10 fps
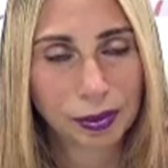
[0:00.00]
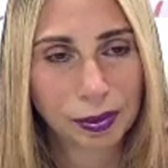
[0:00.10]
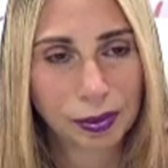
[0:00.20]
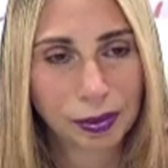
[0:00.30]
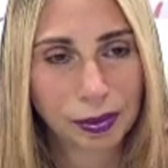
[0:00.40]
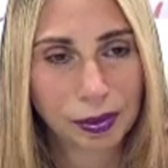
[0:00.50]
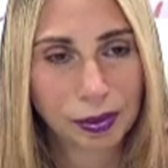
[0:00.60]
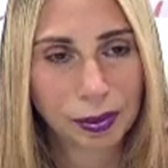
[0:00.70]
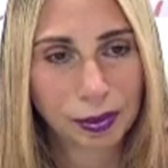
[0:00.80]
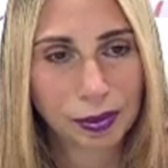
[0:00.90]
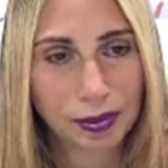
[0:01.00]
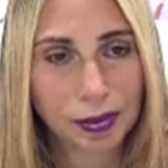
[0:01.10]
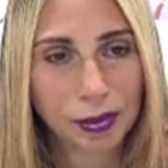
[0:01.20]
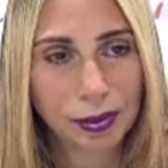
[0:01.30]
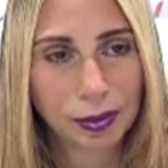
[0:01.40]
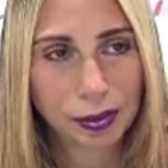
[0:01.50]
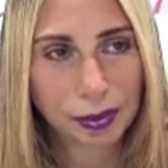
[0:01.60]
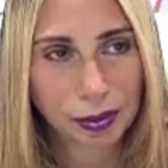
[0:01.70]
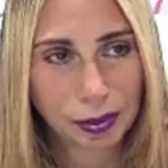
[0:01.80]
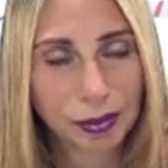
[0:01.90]

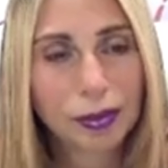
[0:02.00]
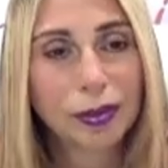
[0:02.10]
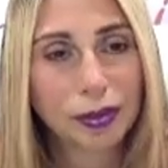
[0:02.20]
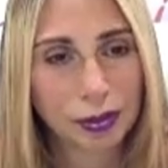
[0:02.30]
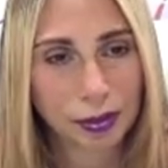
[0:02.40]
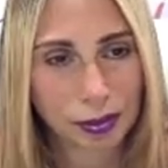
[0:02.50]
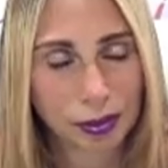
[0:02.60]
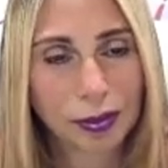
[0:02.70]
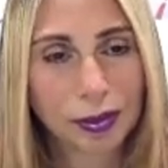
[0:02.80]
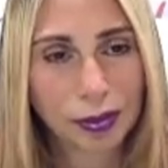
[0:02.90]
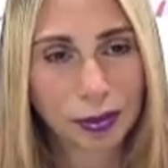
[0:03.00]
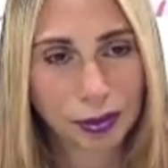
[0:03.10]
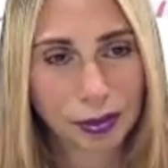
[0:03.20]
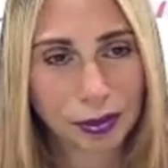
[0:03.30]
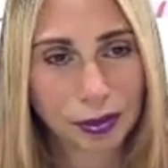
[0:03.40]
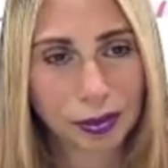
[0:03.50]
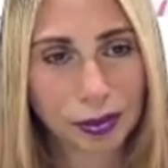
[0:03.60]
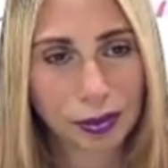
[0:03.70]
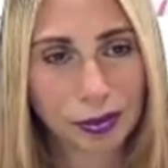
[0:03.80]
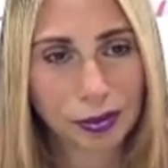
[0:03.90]

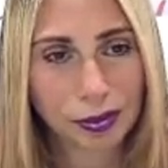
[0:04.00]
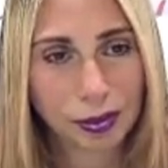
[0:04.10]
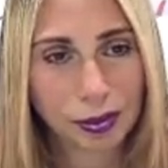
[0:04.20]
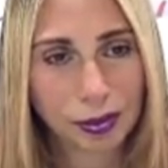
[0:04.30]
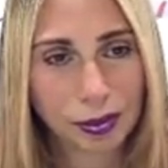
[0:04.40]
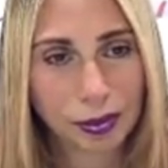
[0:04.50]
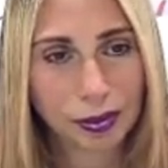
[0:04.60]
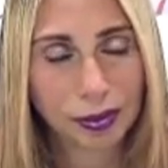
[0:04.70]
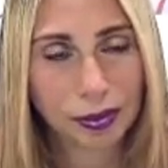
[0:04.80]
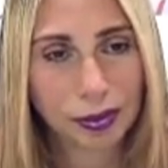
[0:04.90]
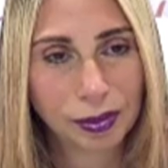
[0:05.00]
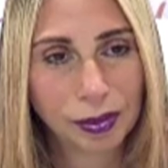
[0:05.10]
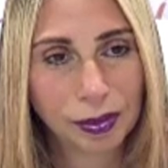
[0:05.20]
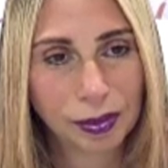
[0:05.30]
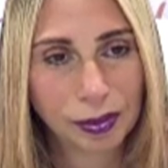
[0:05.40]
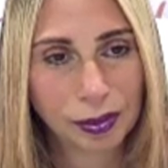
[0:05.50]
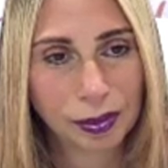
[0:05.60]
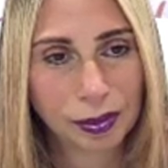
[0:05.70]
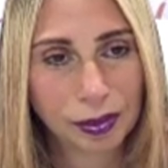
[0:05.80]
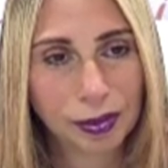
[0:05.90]

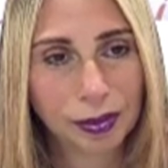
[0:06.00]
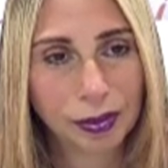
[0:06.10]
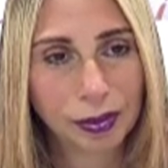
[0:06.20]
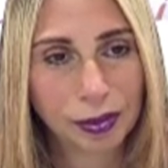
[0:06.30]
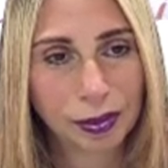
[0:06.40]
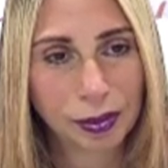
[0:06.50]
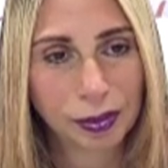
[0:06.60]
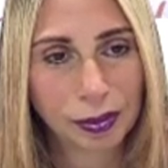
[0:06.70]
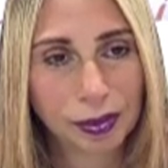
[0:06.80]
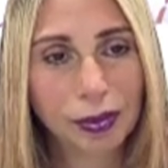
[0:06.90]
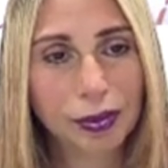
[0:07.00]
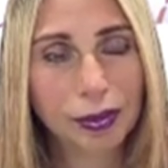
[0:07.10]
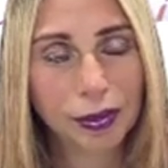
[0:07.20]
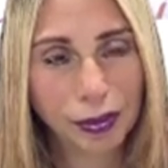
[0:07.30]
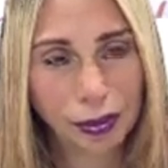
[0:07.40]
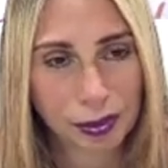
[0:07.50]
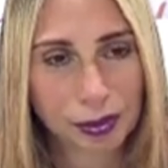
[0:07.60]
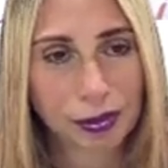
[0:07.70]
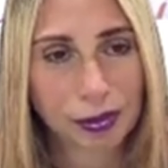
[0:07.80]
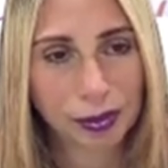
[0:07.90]
The person shown says nothing.